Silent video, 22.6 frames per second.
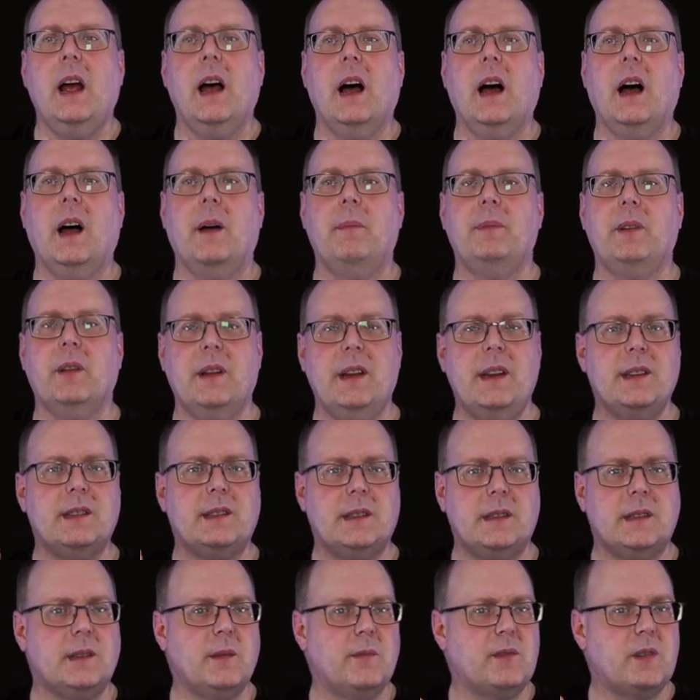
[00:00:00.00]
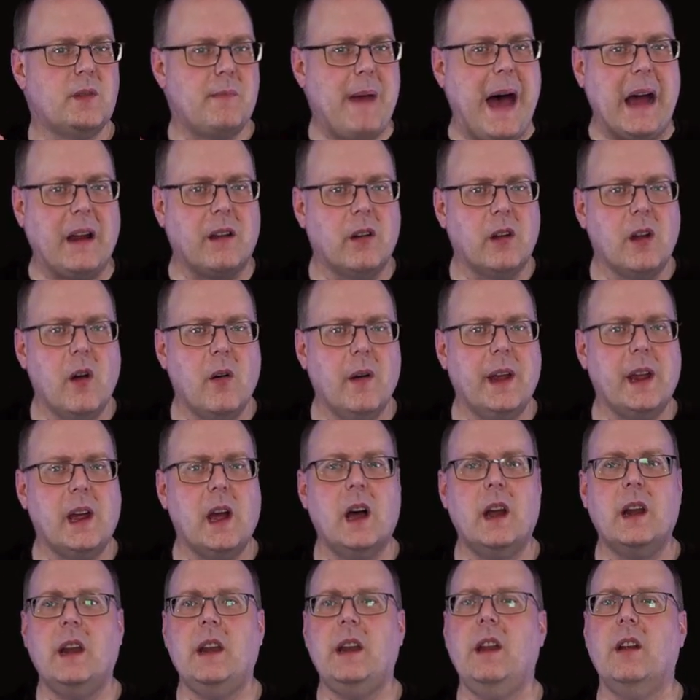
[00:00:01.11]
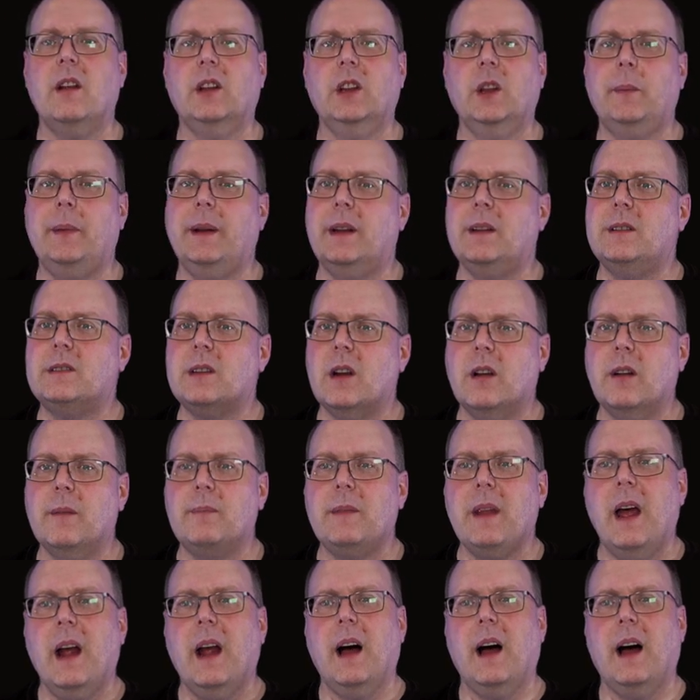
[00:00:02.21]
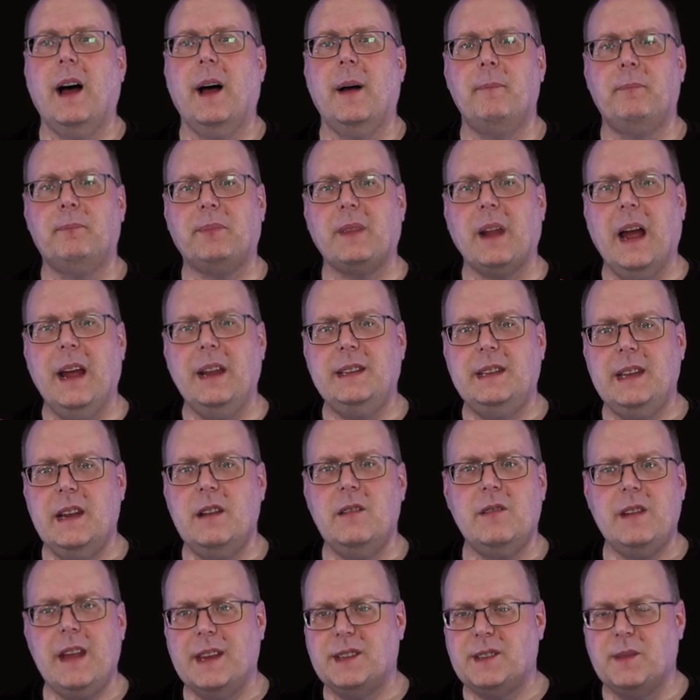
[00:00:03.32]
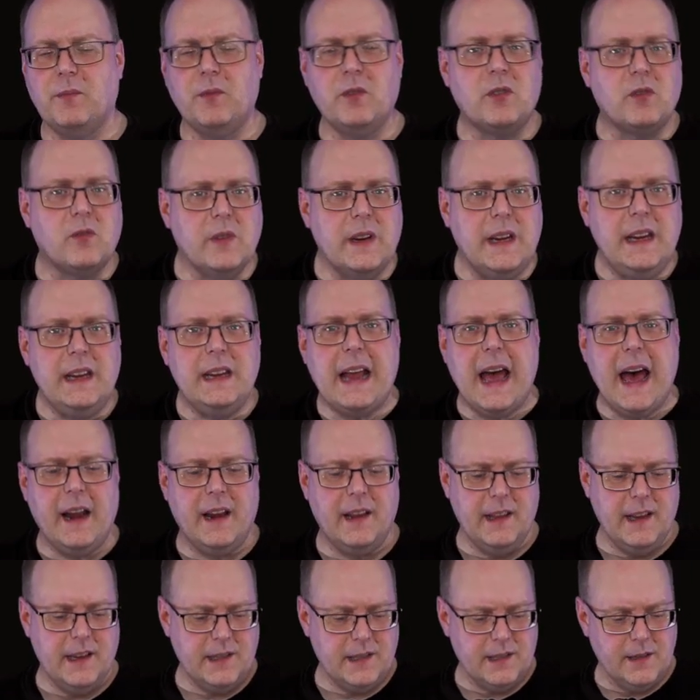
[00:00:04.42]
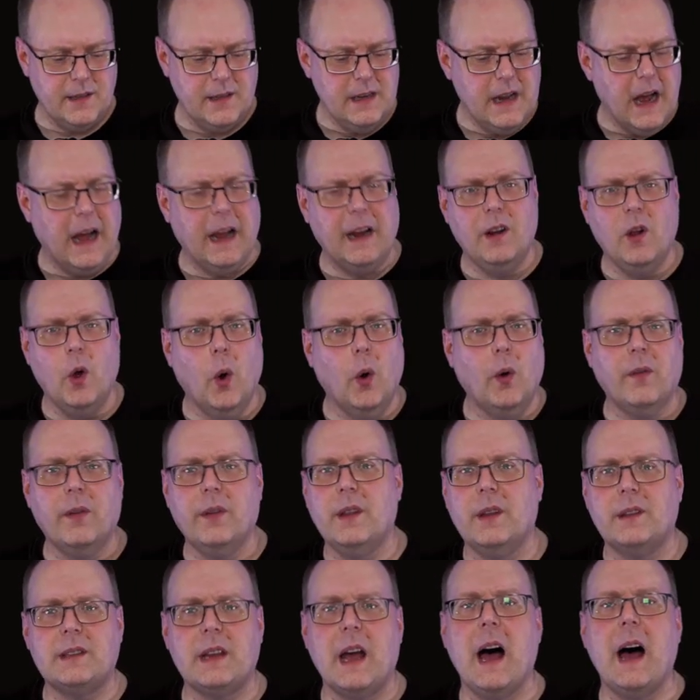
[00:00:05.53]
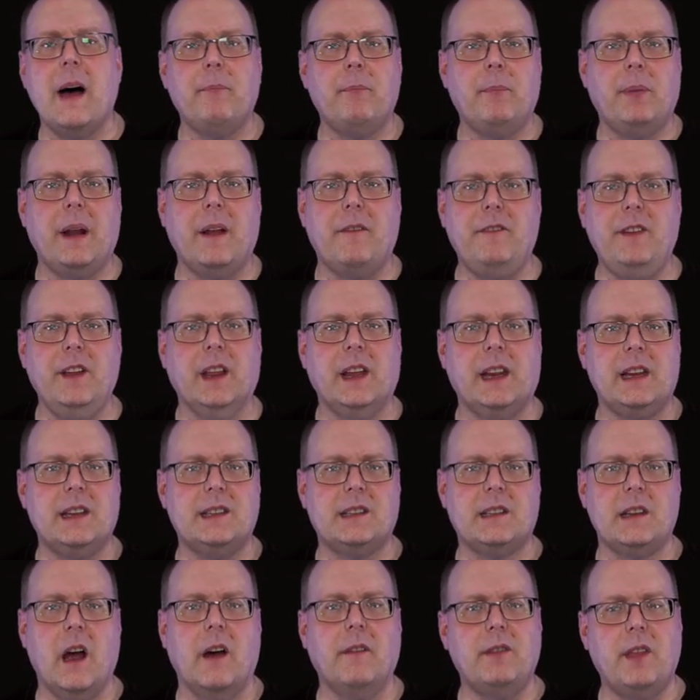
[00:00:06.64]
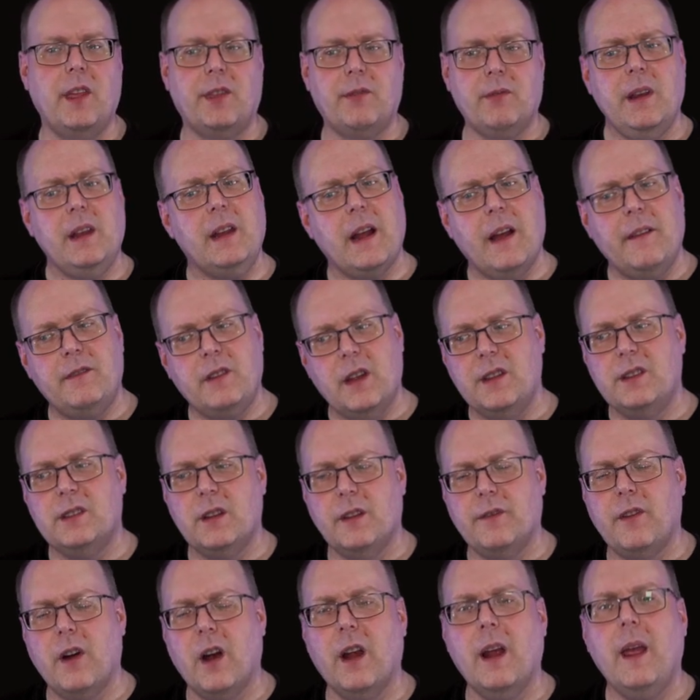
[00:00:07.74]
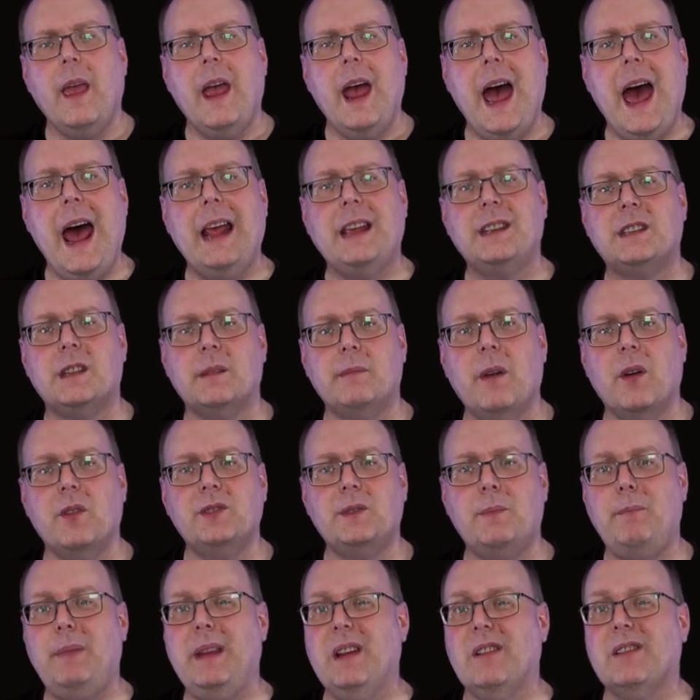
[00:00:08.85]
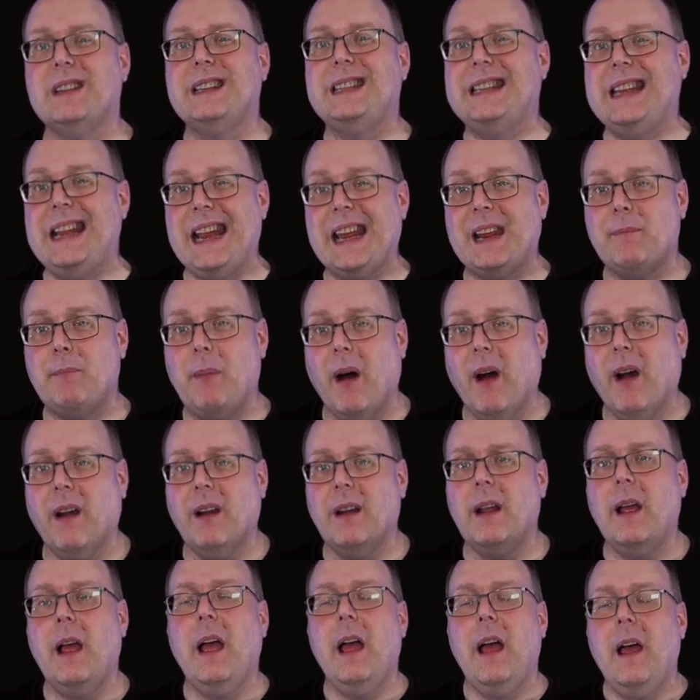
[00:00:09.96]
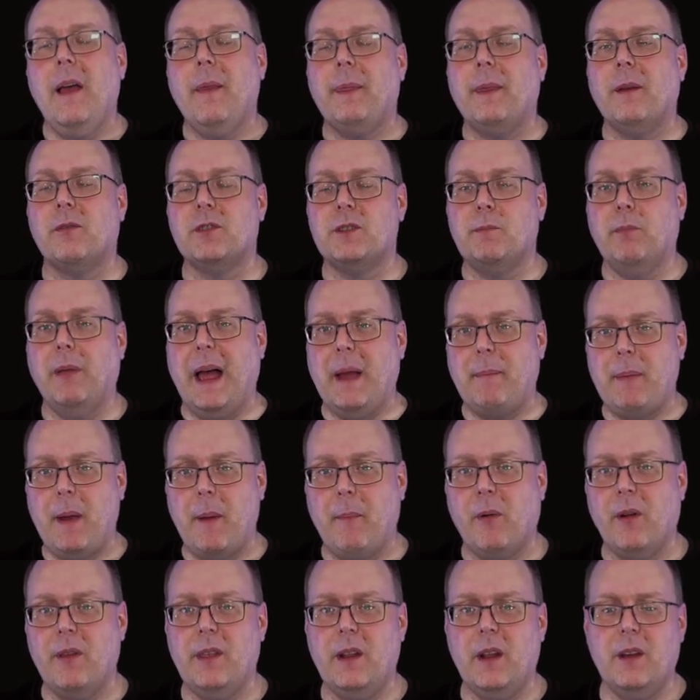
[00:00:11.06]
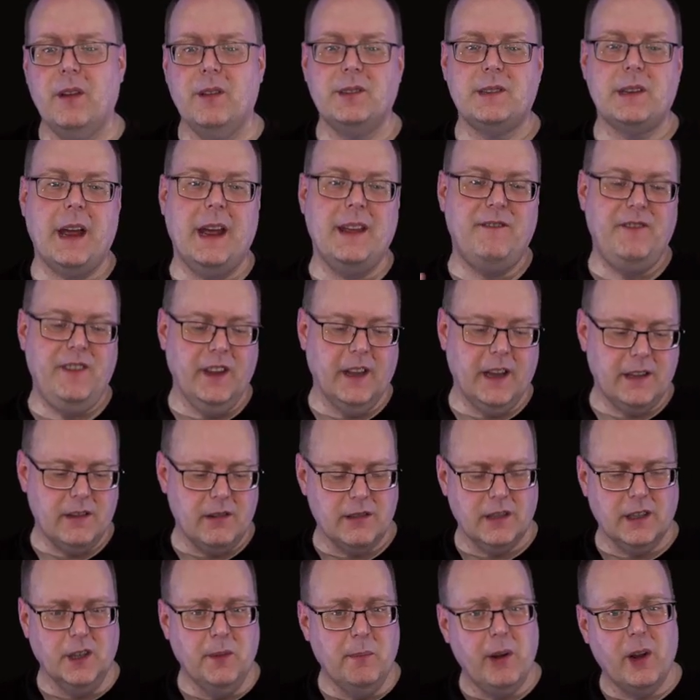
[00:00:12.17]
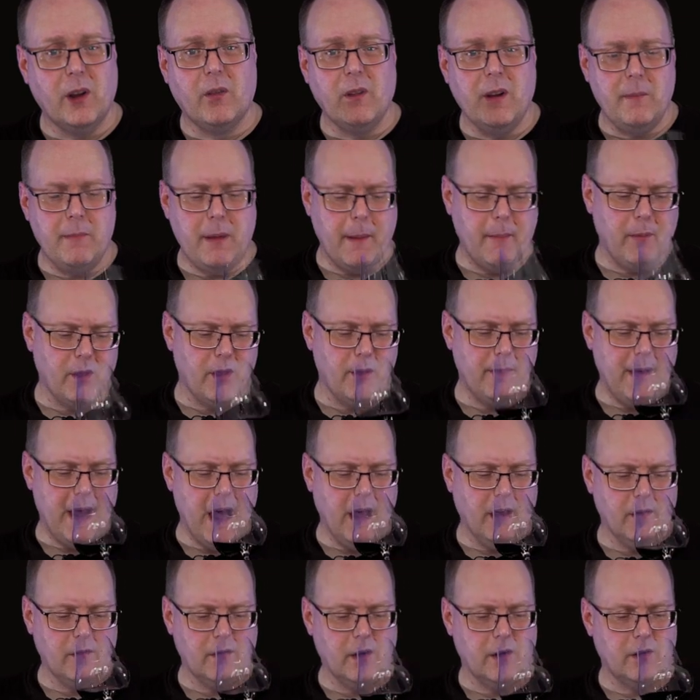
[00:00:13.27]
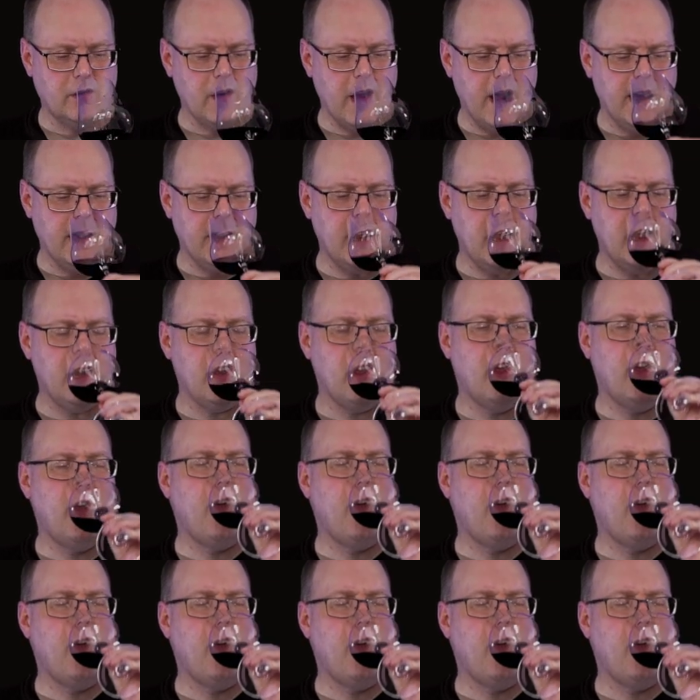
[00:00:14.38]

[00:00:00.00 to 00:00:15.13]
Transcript: Um, there is some tobacco going on in here, a little bit of dirt. Um, I do get some green out of this, not over the top, but I feel like it's of the three that I've done so far, it has the most pyrazinic part. There was black pepper on the nose. I feel like there's a little bit of green pepper on the palate. I'm gonna try it again.